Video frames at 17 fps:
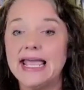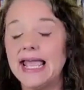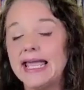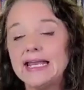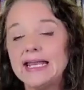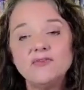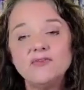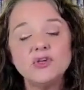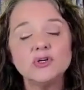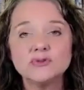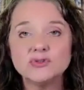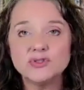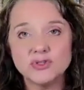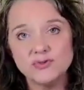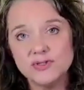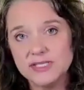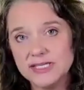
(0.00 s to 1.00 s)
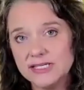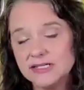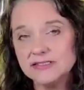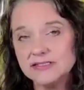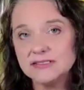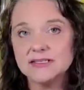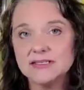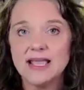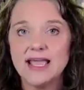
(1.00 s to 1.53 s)
And if you'll do
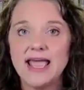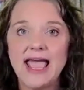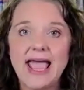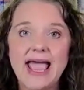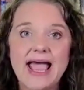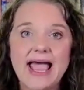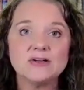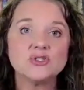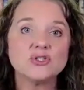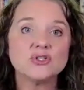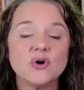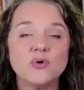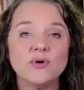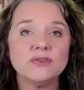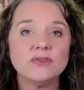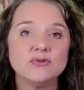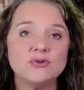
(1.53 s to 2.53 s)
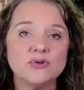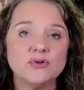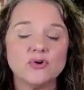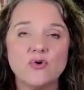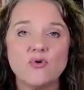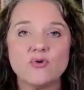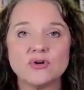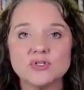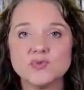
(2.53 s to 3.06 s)
this as you're going through your
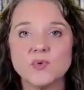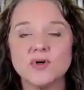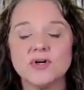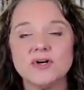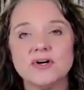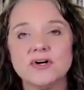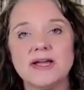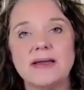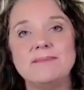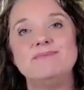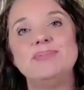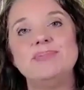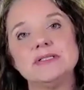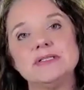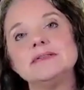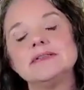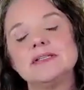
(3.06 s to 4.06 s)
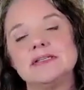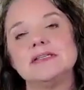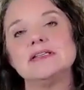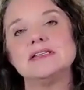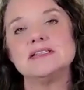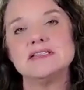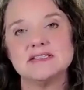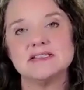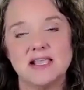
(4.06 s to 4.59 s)
coursework and build
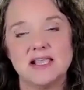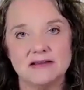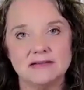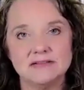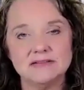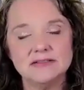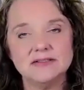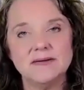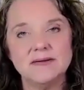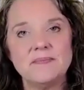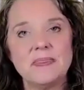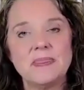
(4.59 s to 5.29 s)
this skill,